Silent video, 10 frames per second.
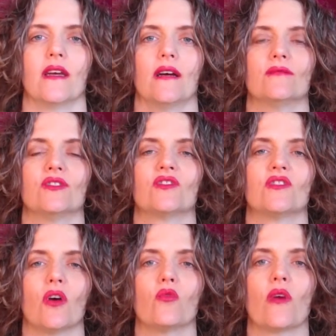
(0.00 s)
Was
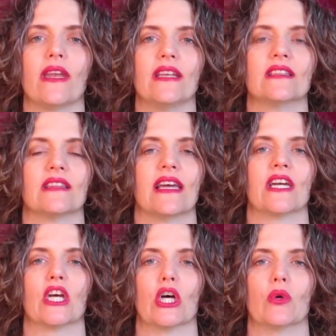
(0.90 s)
so ready to let
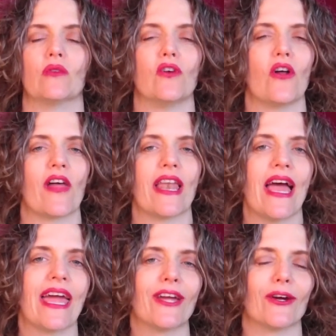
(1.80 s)
go of all that
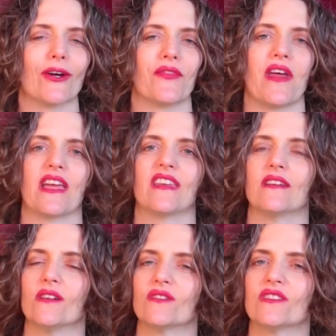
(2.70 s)
anger and that
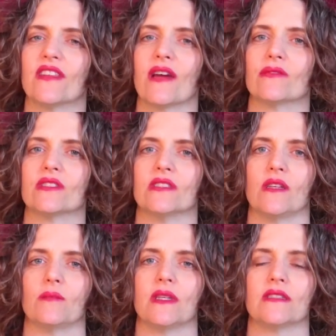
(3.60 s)
guilt and that
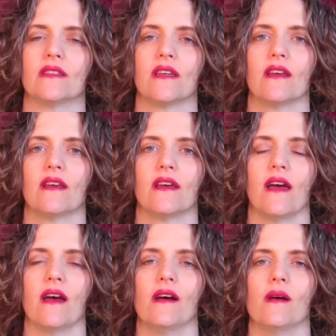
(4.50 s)
resentment,
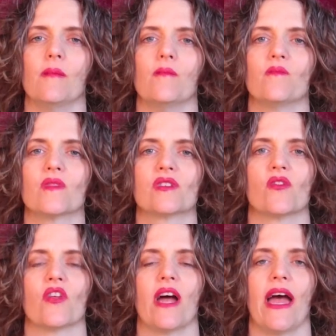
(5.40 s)
so
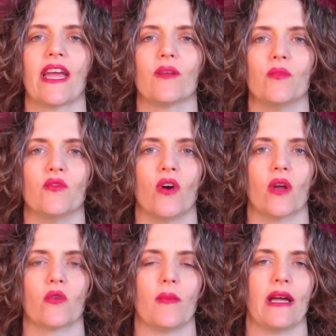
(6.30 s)
that I could move on
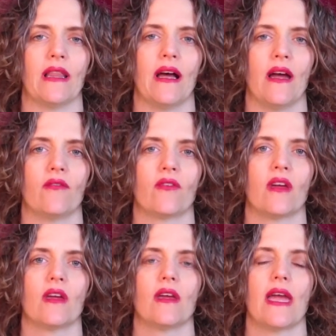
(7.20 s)
with my life,
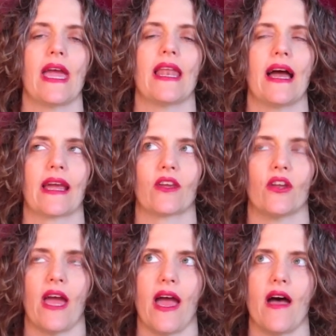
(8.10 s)
and I could
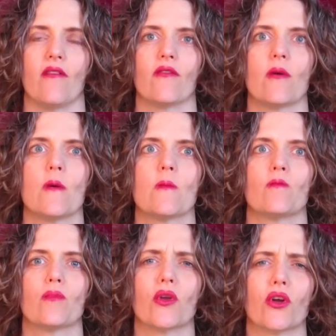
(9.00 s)
have
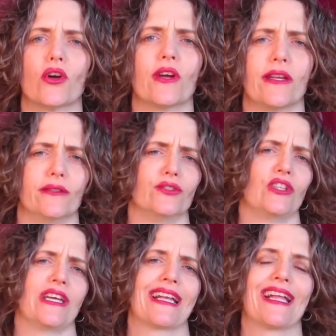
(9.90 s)
pure
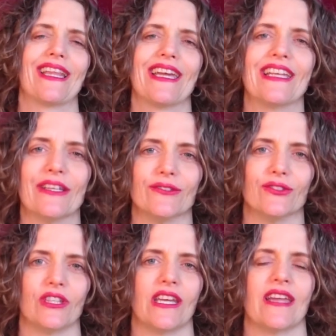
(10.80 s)
energy and clean
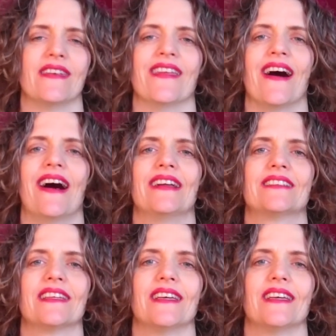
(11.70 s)
energy, and not